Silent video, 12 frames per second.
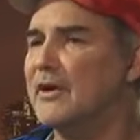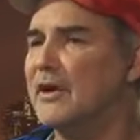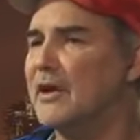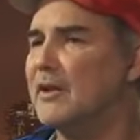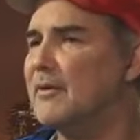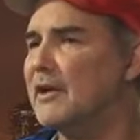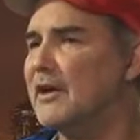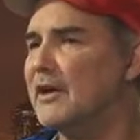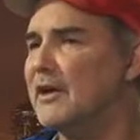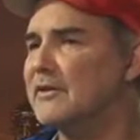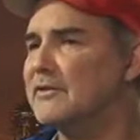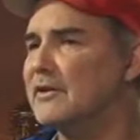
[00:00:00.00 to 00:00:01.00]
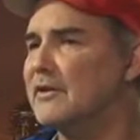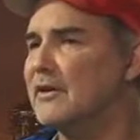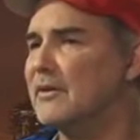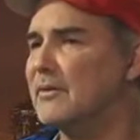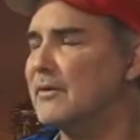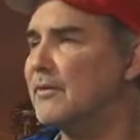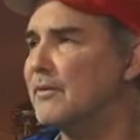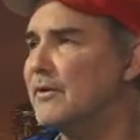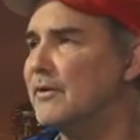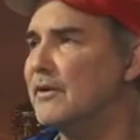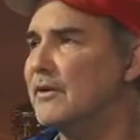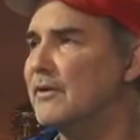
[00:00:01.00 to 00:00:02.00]
Anybody else? Well,
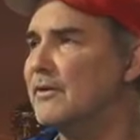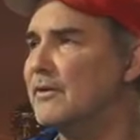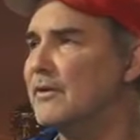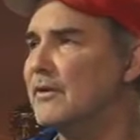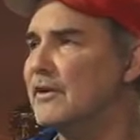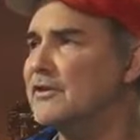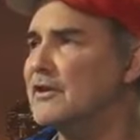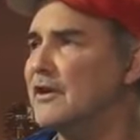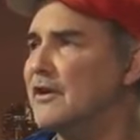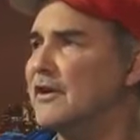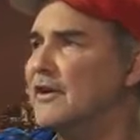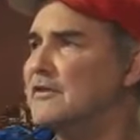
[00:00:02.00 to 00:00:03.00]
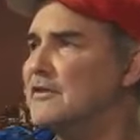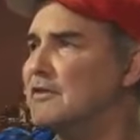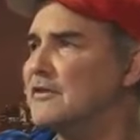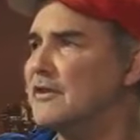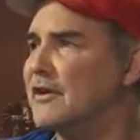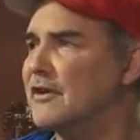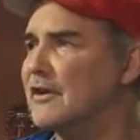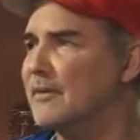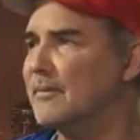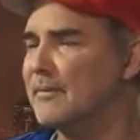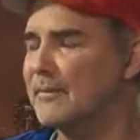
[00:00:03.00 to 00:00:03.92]
wouldn't you know, Dirty Johnny has his hand up.